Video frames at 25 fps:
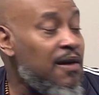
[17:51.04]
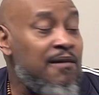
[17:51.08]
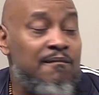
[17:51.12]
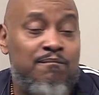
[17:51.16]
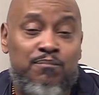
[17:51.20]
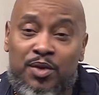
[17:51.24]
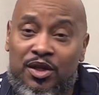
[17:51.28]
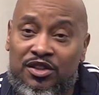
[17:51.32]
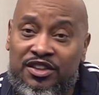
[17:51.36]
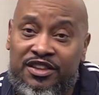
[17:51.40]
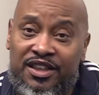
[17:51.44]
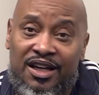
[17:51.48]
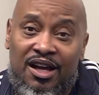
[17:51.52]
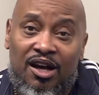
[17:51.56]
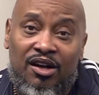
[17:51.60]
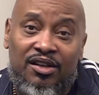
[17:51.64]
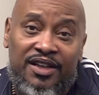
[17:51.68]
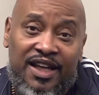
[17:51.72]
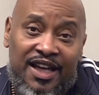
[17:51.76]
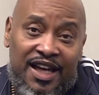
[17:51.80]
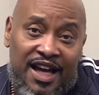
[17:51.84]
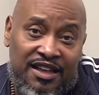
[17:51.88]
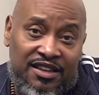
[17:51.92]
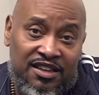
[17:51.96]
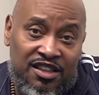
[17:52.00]
But check it out. They
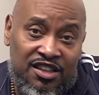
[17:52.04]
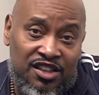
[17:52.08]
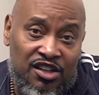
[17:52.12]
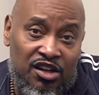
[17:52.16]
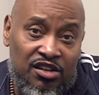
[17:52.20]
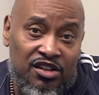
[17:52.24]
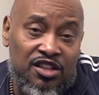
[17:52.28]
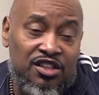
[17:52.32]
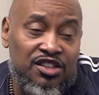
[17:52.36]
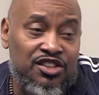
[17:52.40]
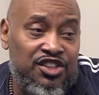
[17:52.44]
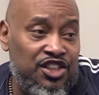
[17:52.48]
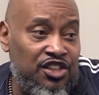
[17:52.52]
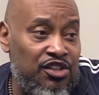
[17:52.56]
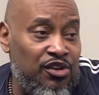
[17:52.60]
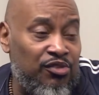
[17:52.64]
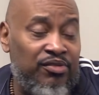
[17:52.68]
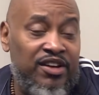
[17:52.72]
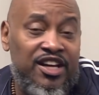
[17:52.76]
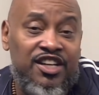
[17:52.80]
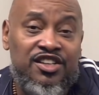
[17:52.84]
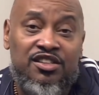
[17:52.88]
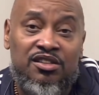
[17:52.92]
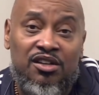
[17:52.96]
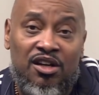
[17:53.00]
got the younger
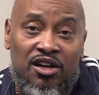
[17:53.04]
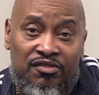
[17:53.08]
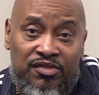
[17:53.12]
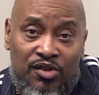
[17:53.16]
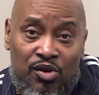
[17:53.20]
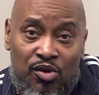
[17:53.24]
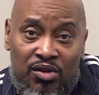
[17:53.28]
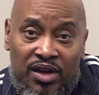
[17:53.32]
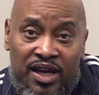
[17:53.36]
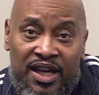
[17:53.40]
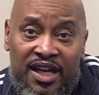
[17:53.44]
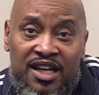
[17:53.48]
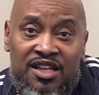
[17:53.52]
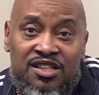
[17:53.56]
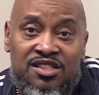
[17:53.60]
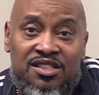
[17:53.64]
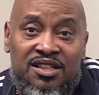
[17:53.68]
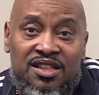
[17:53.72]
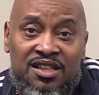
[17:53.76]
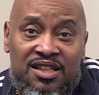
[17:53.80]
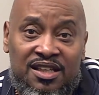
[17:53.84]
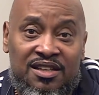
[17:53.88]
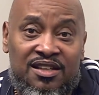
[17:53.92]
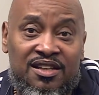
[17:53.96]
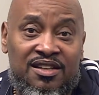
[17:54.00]
generation of Caucasian
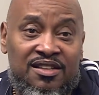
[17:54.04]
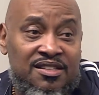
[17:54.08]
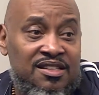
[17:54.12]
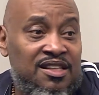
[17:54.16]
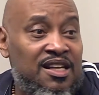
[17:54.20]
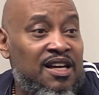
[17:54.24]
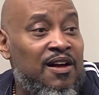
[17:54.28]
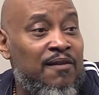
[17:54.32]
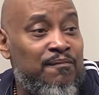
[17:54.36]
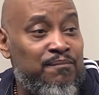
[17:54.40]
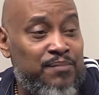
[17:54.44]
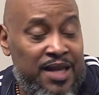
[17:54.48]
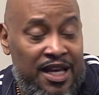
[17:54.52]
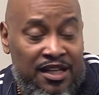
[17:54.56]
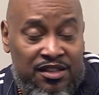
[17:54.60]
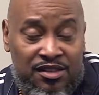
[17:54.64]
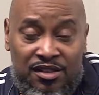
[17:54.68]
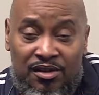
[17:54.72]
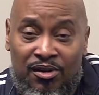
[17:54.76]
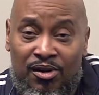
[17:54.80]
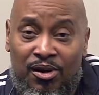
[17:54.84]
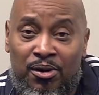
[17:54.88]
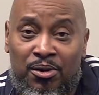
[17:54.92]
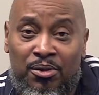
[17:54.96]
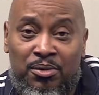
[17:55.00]
kids that's
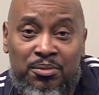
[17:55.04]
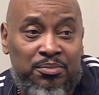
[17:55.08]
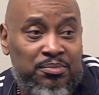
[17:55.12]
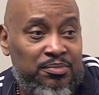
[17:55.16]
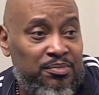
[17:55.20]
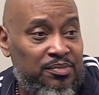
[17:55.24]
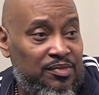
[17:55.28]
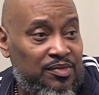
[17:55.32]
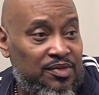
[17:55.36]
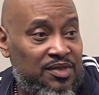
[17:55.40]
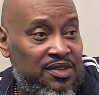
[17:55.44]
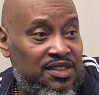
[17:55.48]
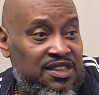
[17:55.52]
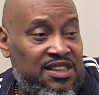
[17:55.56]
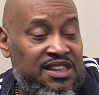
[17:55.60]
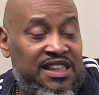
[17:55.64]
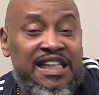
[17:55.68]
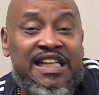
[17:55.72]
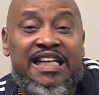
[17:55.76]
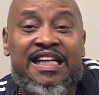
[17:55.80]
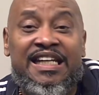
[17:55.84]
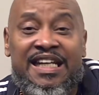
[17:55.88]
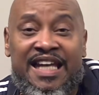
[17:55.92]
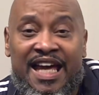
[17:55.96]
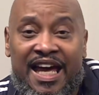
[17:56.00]

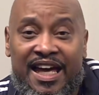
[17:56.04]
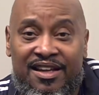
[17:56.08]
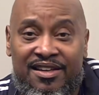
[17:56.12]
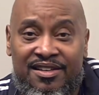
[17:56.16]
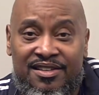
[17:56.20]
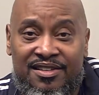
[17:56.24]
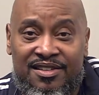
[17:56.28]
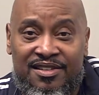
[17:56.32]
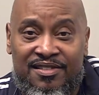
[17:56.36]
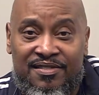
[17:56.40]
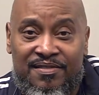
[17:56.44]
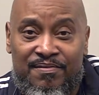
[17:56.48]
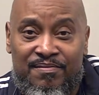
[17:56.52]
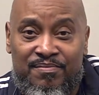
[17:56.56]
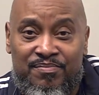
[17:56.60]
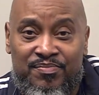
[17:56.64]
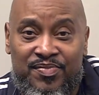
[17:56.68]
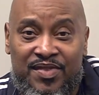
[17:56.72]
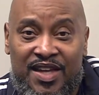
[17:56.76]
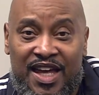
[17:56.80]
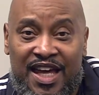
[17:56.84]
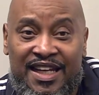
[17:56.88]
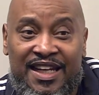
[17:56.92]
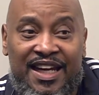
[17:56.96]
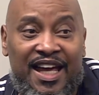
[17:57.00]
seeing that.
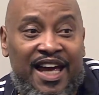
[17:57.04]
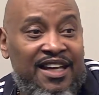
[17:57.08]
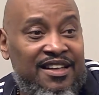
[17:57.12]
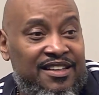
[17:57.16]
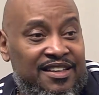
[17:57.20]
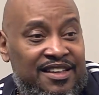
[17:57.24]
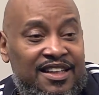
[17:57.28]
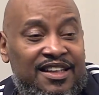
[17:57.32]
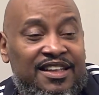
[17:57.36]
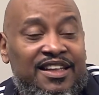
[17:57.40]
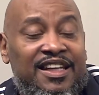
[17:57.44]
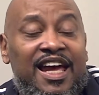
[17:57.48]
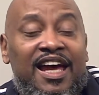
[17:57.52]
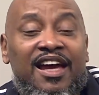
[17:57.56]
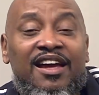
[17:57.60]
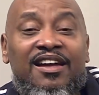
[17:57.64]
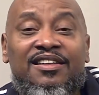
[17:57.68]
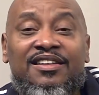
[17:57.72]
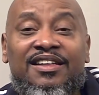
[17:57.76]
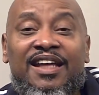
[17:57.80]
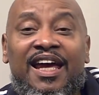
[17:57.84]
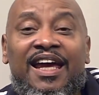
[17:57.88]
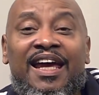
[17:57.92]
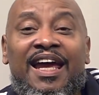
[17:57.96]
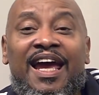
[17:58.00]
And they
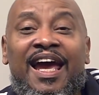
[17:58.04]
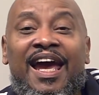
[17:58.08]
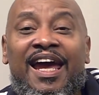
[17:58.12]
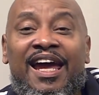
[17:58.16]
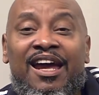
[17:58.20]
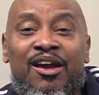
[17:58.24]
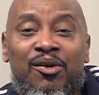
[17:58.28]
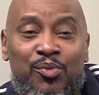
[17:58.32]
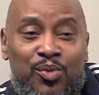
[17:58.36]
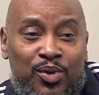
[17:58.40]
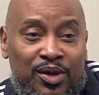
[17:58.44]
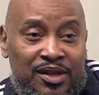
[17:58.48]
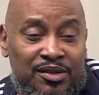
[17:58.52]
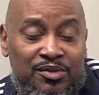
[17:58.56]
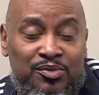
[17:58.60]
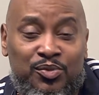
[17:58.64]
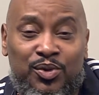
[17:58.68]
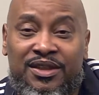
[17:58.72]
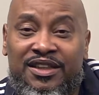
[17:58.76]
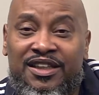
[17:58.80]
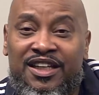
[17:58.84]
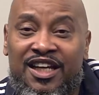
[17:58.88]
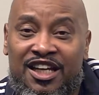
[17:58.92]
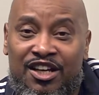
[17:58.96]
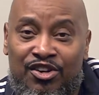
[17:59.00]
hate what
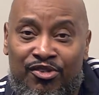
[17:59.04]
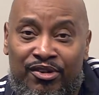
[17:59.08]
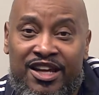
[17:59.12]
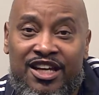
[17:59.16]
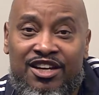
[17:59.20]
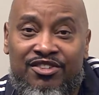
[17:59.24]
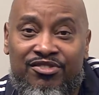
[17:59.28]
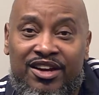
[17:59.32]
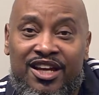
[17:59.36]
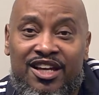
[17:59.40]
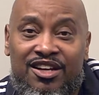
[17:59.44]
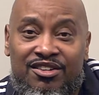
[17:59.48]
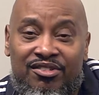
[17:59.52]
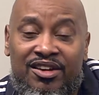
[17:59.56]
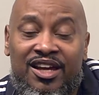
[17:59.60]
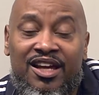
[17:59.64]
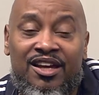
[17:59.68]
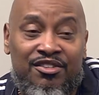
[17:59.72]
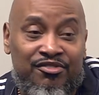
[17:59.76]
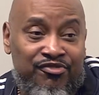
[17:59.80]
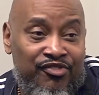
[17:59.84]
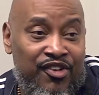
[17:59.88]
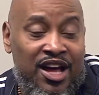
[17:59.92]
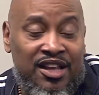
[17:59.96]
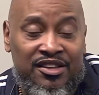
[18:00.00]
their
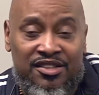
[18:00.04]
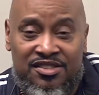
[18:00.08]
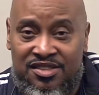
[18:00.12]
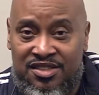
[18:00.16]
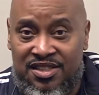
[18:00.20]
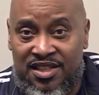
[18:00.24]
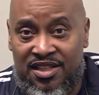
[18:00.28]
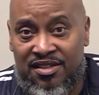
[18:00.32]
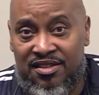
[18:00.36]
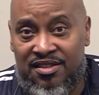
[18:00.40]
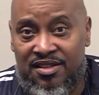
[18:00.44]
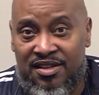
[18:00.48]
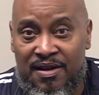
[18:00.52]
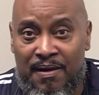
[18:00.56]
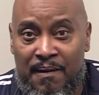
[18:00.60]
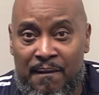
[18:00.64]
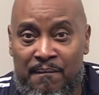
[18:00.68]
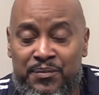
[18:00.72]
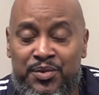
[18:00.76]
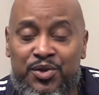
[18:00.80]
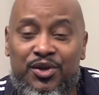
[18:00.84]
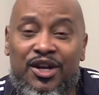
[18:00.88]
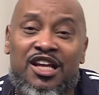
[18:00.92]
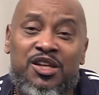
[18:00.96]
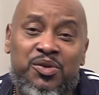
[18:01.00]
great-great-grandfathers did.
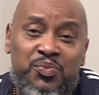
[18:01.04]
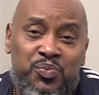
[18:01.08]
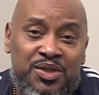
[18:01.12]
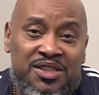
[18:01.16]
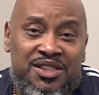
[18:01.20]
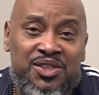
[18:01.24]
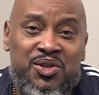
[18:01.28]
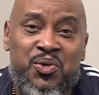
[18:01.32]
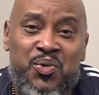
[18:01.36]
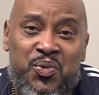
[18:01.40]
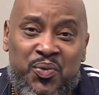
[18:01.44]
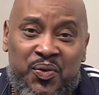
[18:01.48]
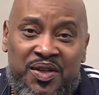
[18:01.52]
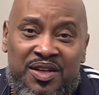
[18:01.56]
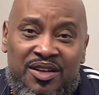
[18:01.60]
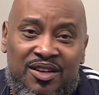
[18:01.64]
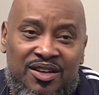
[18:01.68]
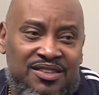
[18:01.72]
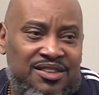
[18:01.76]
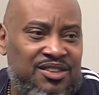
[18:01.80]
So that's what's going on.